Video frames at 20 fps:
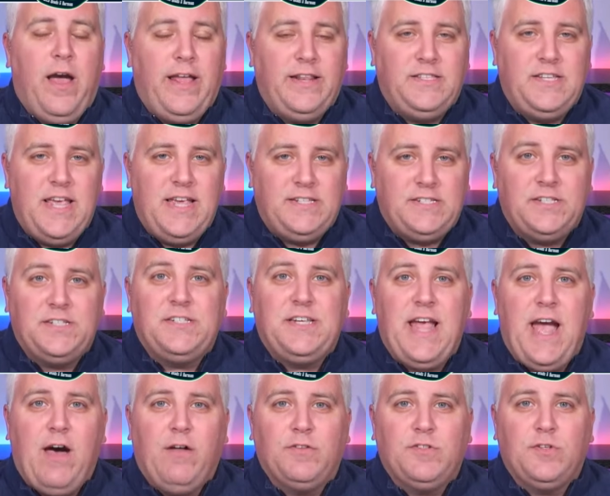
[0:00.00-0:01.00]
takes his
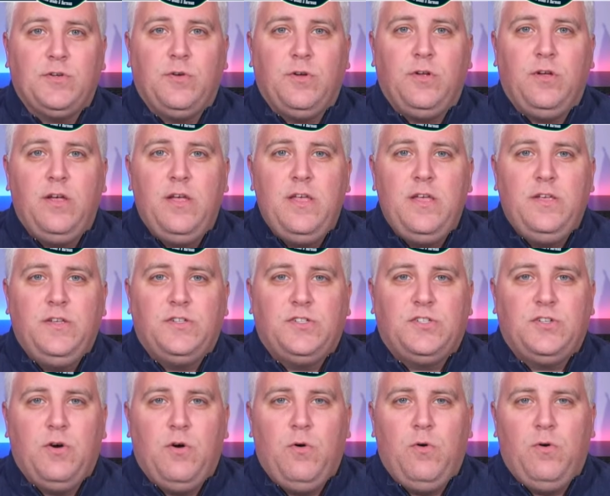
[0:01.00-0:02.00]
counsel.
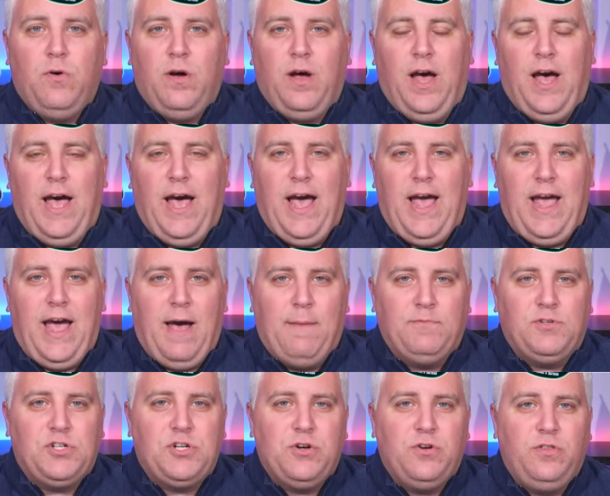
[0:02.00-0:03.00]
So I'm
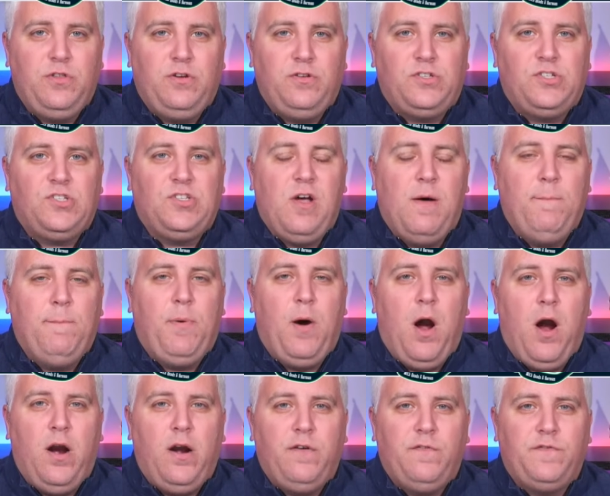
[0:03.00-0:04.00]
sure there's some
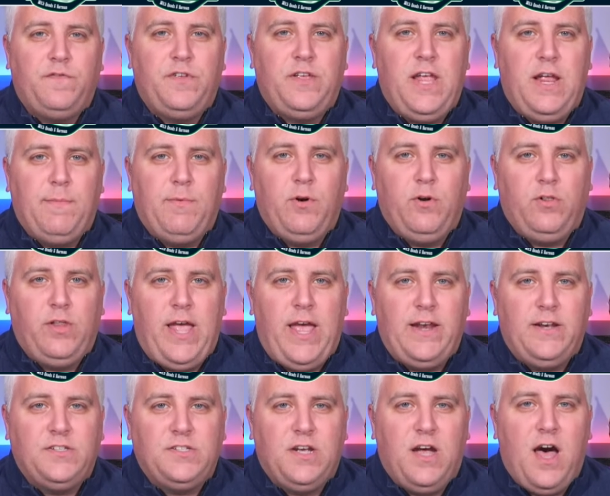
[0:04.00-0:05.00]
part of Gabriel
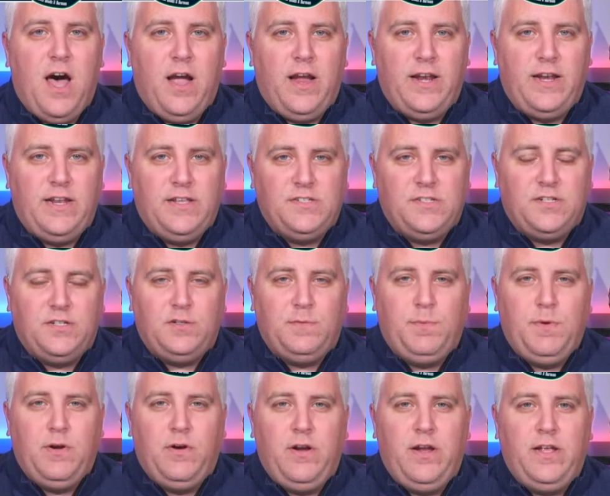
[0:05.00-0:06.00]
Landeskog and his
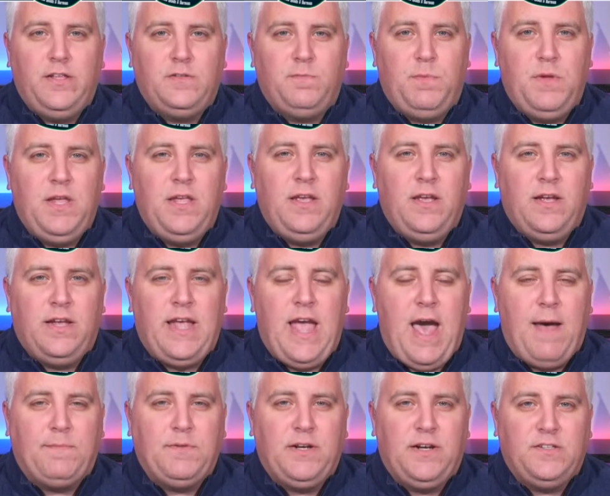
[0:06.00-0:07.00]
experience being a
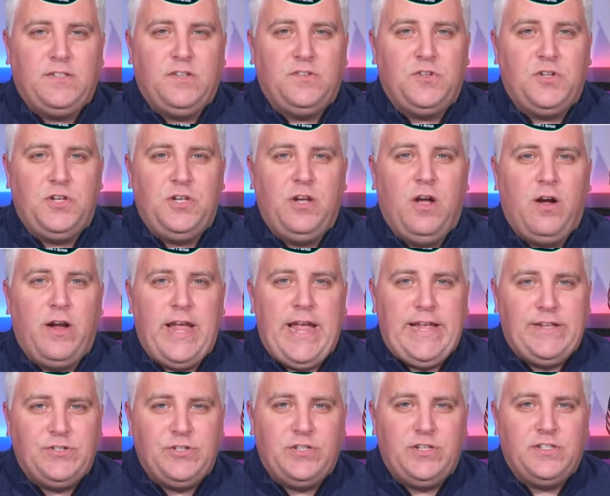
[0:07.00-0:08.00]
captain at such a young
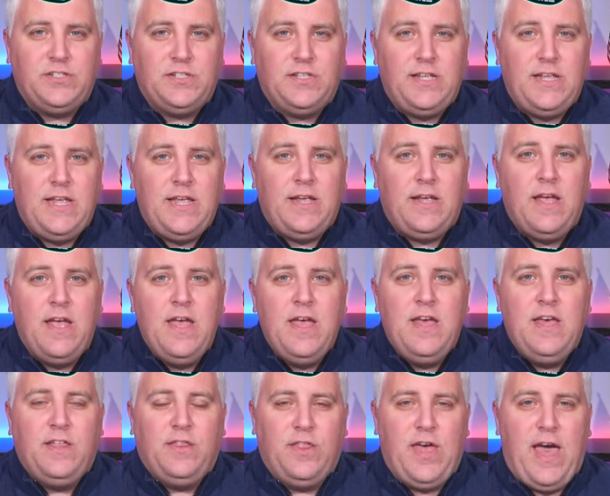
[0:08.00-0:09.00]
age in this league
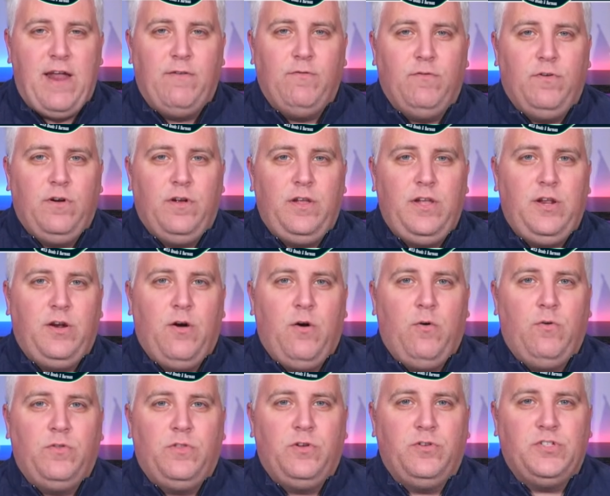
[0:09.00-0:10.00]
that, you
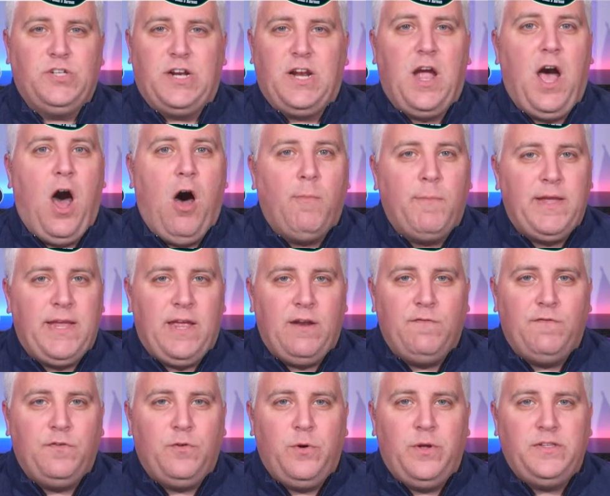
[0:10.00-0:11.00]
know, there's a calming
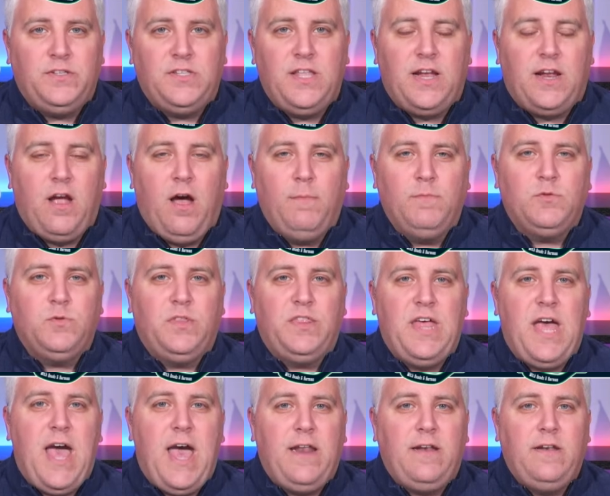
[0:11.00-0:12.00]
influence that comes with
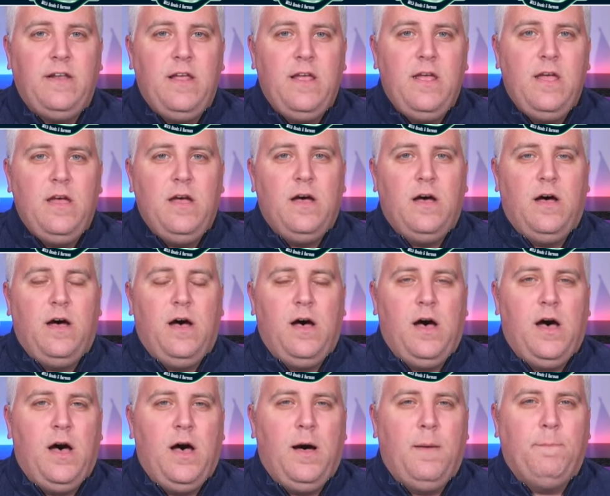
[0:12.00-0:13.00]
that.
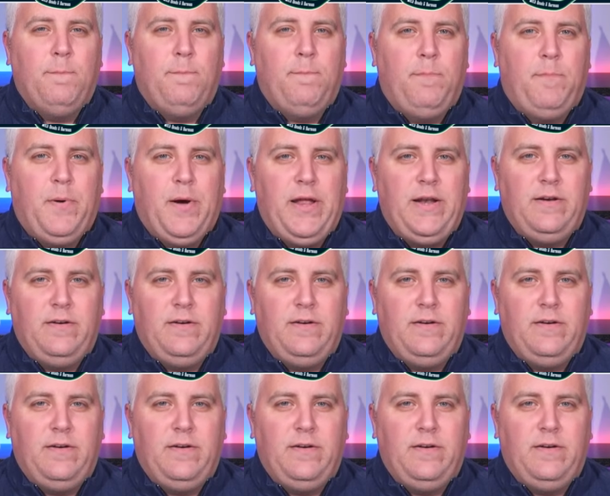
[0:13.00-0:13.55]
But